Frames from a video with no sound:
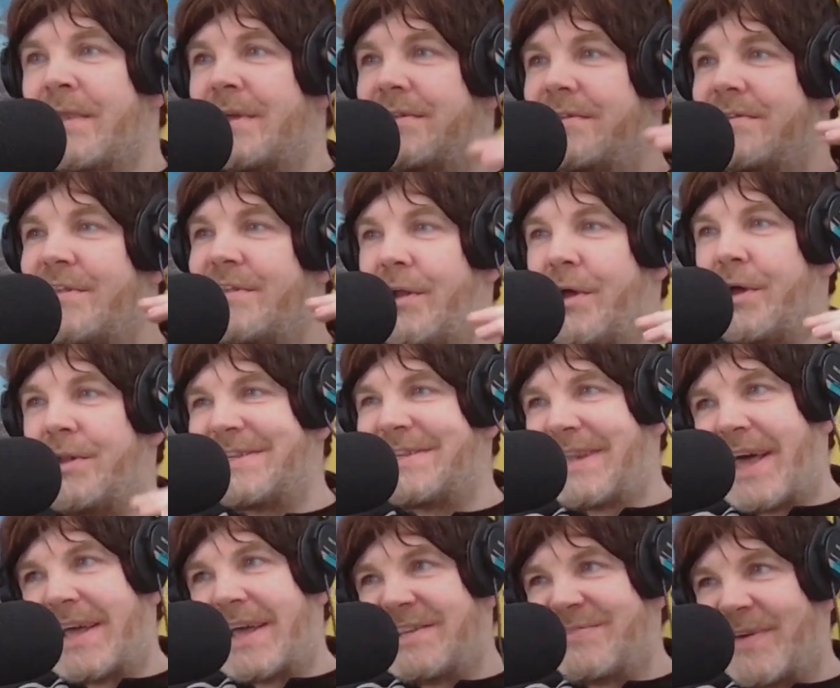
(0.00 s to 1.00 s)
to learn
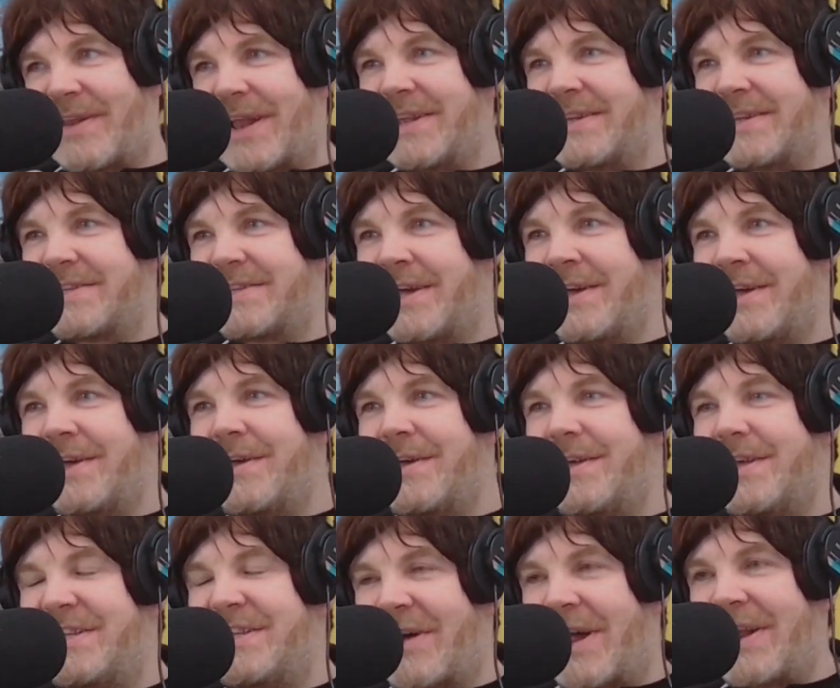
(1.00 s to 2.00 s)
his lines for Lancer.
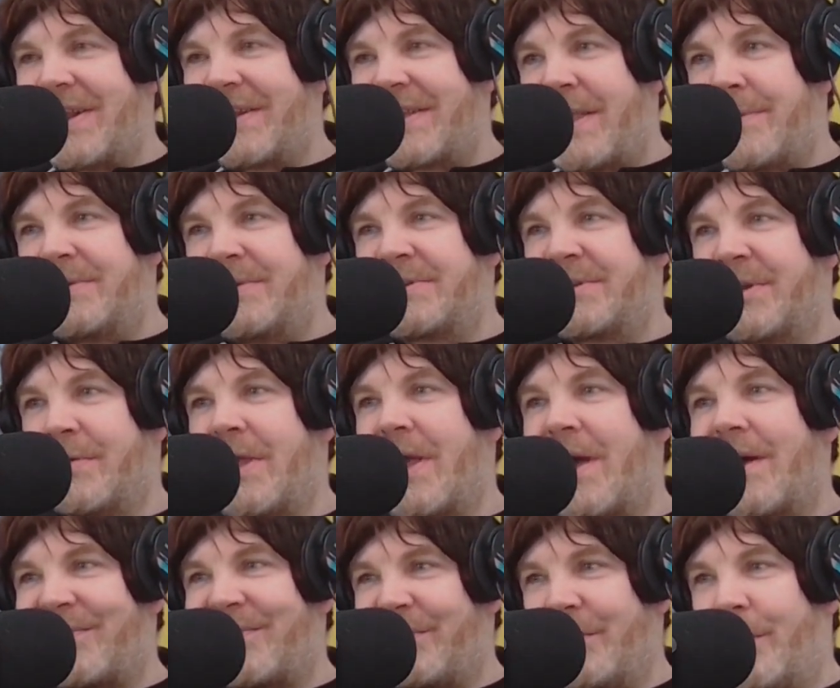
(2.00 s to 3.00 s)
He's trying to keep his career
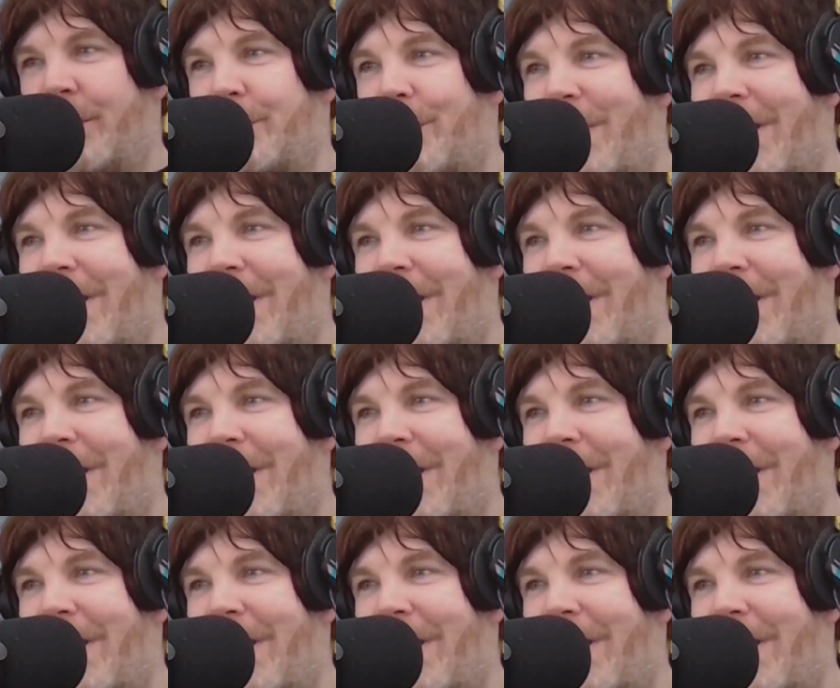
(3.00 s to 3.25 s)
afloat while